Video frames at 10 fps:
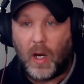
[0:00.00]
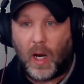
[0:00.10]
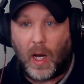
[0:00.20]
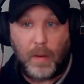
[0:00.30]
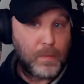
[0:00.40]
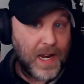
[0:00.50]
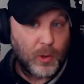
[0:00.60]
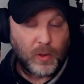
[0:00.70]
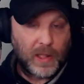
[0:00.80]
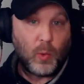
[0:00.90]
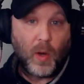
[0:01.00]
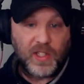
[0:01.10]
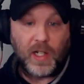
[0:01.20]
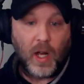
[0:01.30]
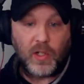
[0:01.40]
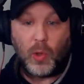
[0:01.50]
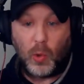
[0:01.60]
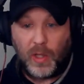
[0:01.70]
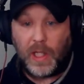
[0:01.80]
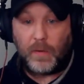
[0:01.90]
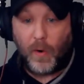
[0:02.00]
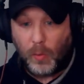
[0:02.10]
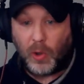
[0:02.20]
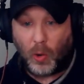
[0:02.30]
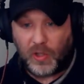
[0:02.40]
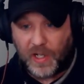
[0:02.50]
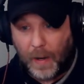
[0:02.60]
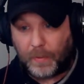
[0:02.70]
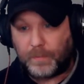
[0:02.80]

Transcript: manually once I got to the foam core step.